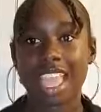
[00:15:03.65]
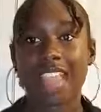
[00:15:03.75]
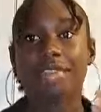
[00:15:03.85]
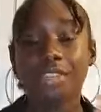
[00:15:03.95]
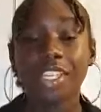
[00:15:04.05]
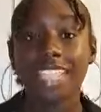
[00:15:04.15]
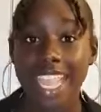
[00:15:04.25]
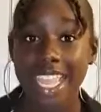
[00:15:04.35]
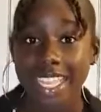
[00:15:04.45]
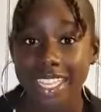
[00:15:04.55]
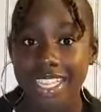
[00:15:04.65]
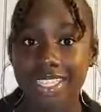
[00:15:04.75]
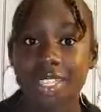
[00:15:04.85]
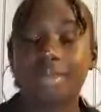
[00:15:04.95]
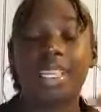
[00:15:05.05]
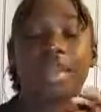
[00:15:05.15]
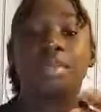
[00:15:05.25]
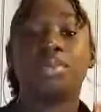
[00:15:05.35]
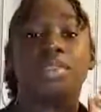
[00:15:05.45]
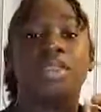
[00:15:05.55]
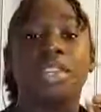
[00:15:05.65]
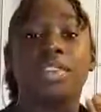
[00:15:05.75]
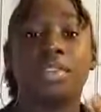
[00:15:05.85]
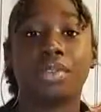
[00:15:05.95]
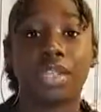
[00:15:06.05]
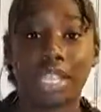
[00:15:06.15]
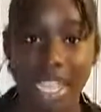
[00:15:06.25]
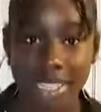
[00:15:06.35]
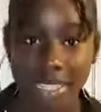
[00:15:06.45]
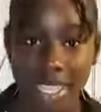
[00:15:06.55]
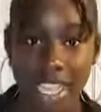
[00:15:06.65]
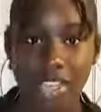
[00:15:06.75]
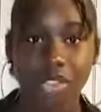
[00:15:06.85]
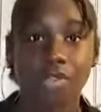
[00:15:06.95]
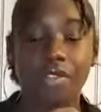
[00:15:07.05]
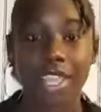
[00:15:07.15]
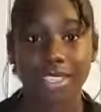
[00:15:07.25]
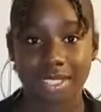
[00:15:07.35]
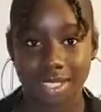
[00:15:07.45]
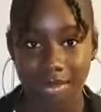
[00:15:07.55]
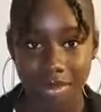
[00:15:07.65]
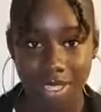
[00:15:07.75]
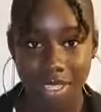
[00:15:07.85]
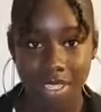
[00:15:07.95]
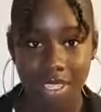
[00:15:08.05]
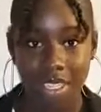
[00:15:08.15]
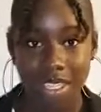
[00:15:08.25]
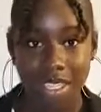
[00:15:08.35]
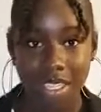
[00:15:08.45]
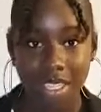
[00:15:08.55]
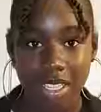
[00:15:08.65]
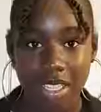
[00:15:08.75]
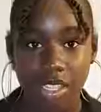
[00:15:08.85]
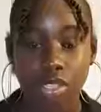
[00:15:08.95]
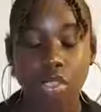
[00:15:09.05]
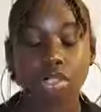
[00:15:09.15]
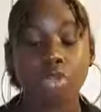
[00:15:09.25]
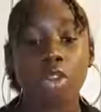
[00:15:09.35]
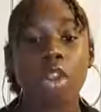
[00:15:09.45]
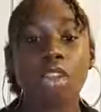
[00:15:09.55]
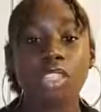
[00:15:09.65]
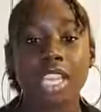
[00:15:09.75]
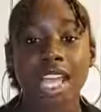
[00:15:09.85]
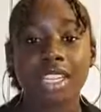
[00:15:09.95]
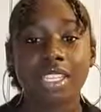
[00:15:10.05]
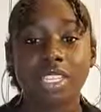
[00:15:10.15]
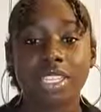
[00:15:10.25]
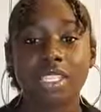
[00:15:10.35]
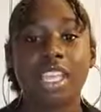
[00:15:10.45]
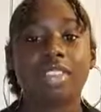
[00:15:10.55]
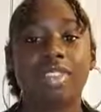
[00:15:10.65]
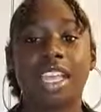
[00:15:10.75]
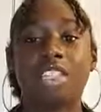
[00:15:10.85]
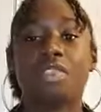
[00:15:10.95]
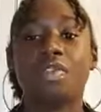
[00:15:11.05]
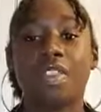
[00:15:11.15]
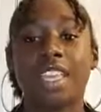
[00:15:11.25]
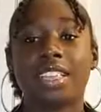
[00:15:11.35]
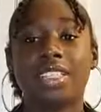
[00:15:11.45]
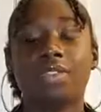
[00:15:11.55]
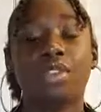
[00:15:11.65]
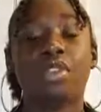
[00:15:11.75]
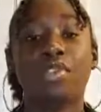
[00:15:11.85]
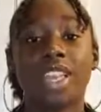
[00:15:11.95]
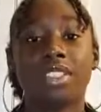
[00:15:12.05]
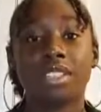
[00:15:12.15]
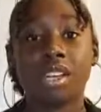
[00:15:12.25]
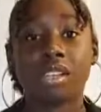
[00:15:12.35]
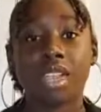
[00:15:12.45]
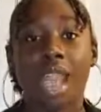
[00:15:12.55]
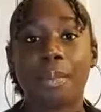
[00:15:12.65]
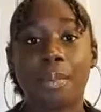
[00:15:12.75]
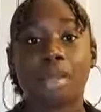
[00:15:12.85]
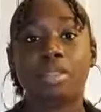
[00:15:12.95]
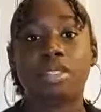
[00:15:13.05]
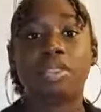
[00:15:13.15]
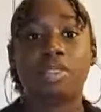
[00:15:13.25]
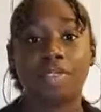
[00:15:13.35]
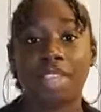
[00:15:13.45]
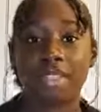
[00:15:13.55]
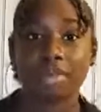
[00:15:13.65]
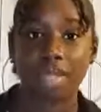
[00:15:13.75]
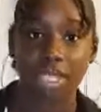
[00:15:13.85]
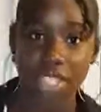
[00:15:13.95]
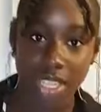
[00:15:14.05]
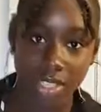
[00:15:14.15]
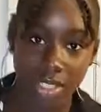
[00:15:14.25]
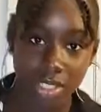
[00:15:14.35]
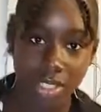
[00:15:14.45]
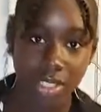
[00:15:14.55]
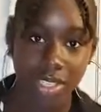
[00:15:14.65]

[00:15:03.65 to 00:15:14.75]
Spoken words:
every day, and sometimes you don't even realize it, and you face them. So small challenges that you face, if you face those, I promise you can face a big challenge.